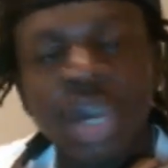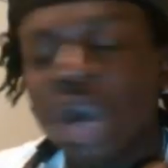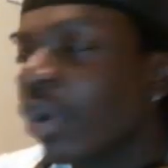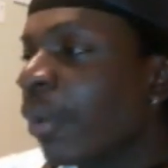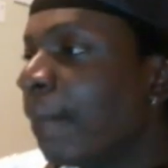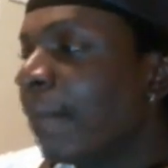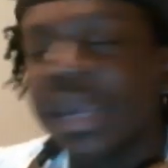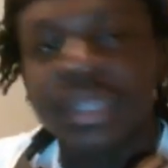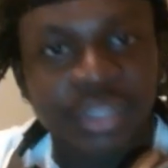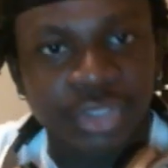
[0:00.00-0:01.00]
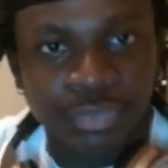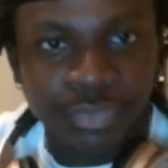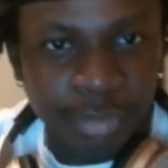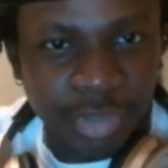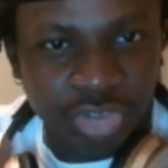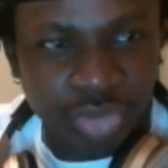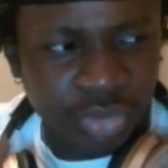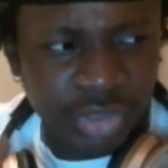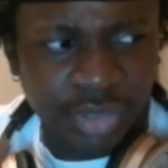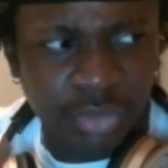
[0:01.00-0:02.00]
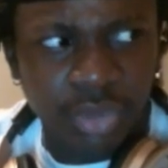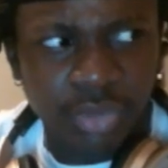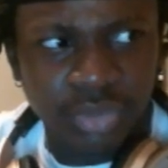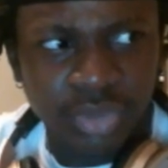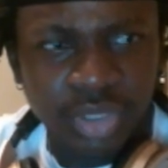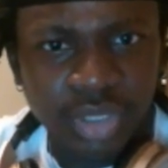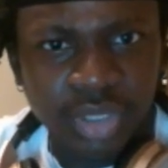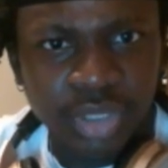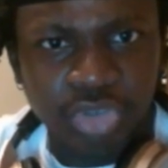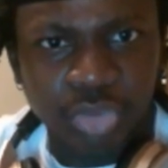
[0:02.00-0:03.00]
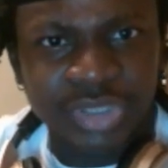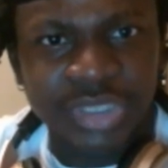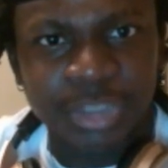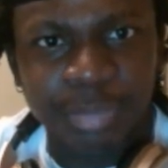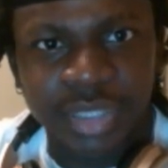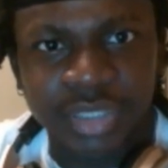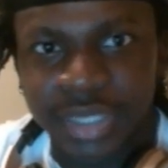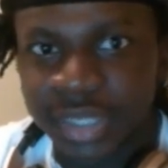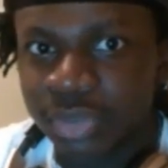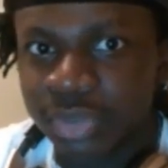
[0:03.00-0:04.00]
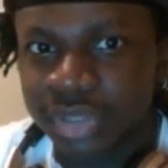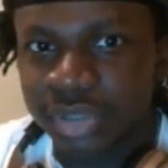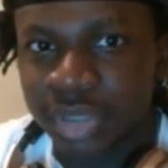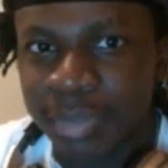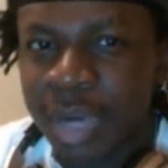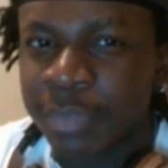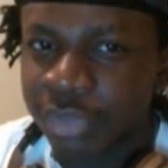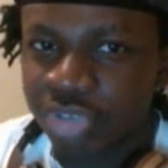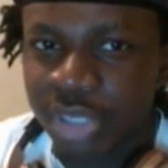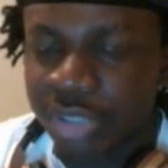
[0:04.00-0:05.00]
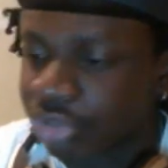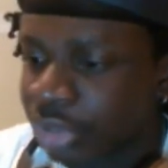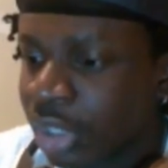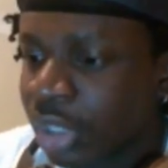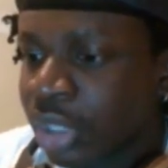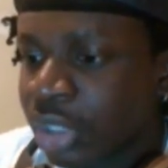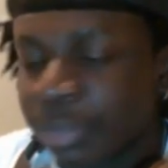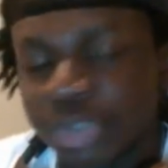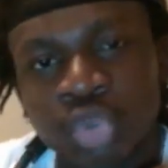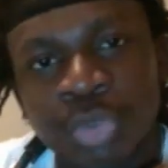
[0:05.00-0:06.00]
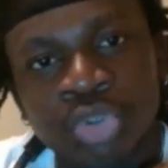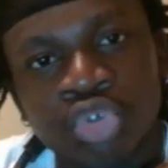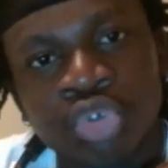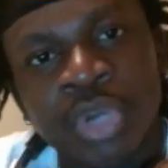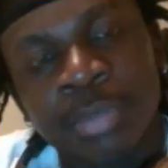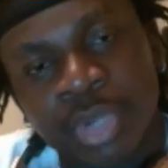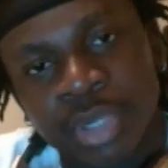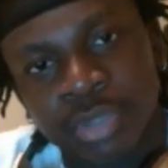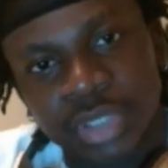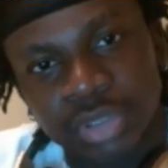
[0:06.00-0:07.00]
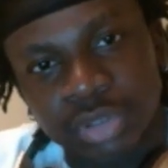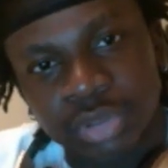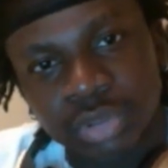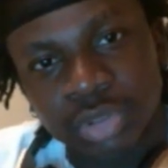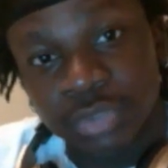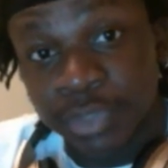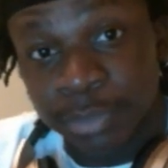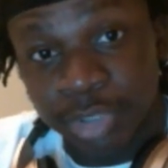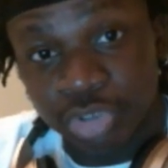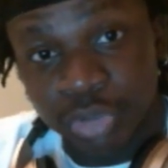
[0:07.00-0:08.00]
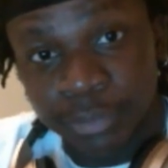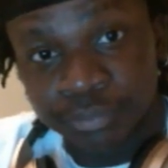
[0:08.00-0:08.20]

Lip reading: Automatically, you feel pleasure. You're like, oh, because you anticipate, can I do this? Am I up for the challenge? Number two, when you track progress, you feel pleasure.